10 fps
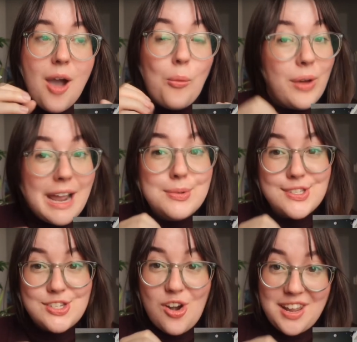When I was
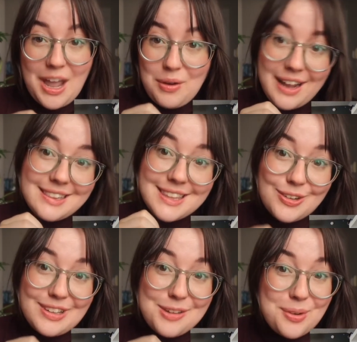starting out, I
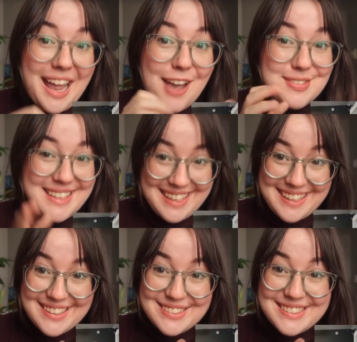literally would have
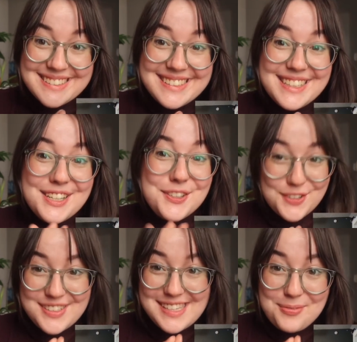killed
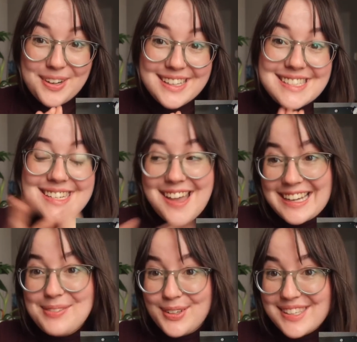for someone to talk
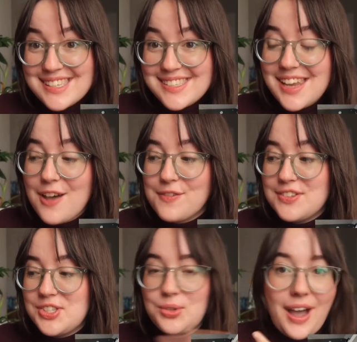about this stuff. And
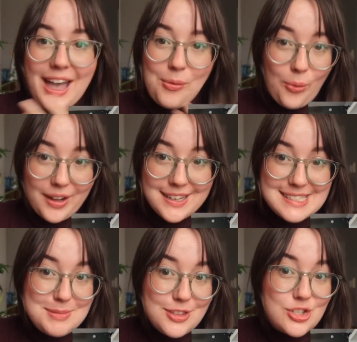so I wanted
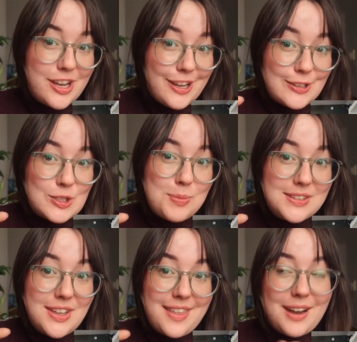to be the change
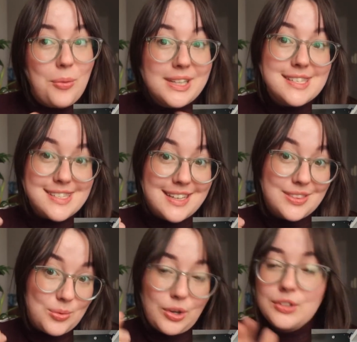basically that I want to see in
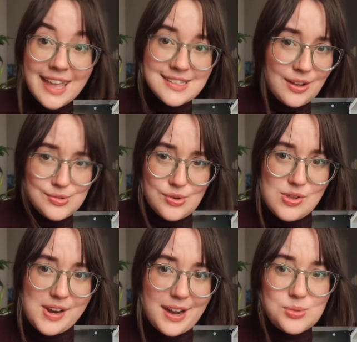the world. And I also know
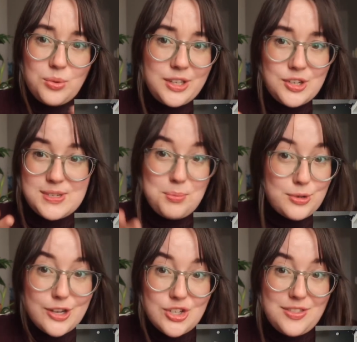you guys really just
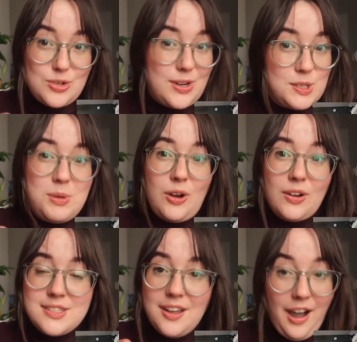appreciate the
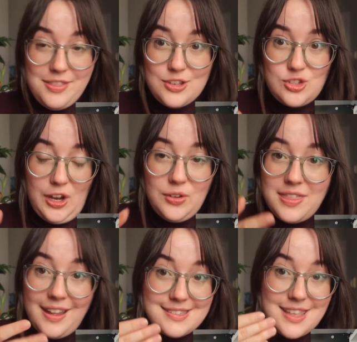transparency on this channel.
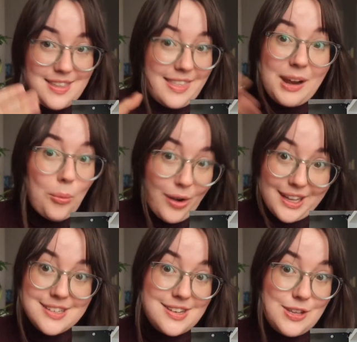And that's the thing that I want to
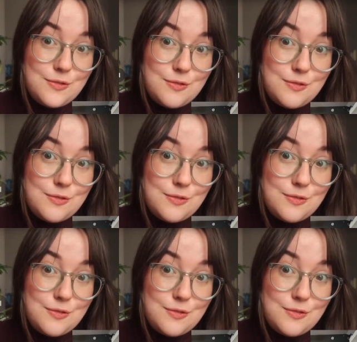continue.